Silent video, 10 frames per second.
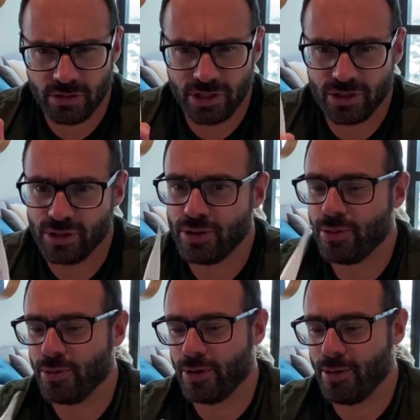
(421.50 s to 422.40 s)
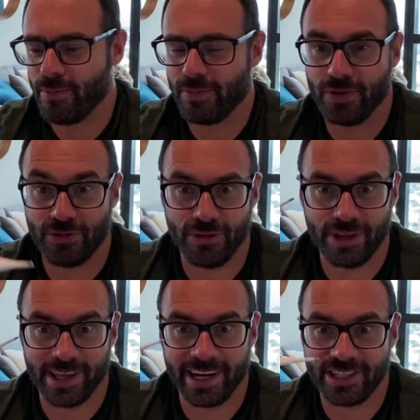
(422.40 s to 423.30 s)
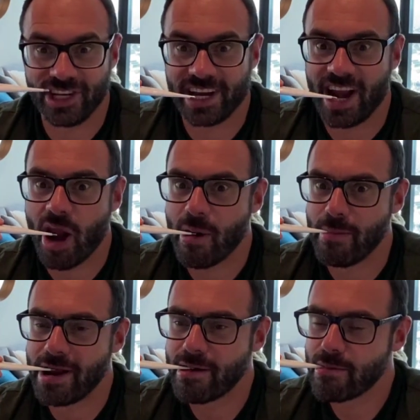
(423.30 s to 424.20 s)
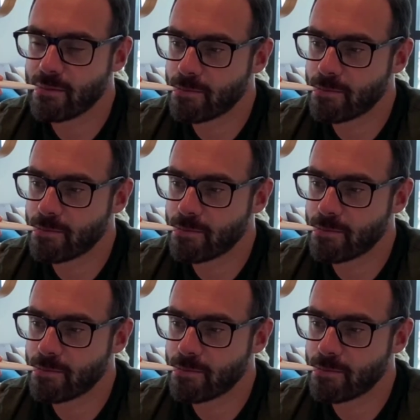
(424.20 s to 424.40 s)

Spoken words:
going to just do the daily check-in with me.